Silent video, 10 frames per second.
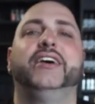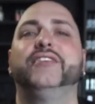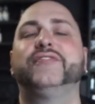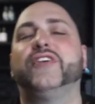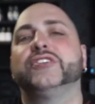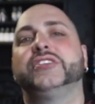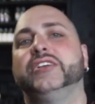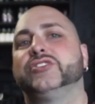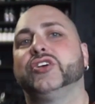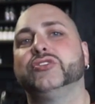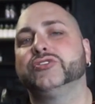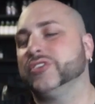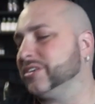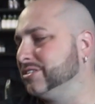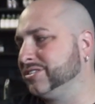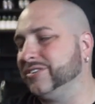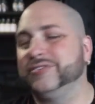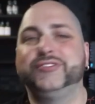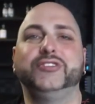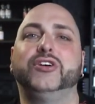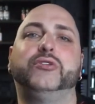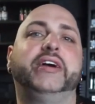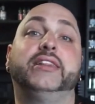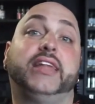As far as the internals are concerned, you know, it,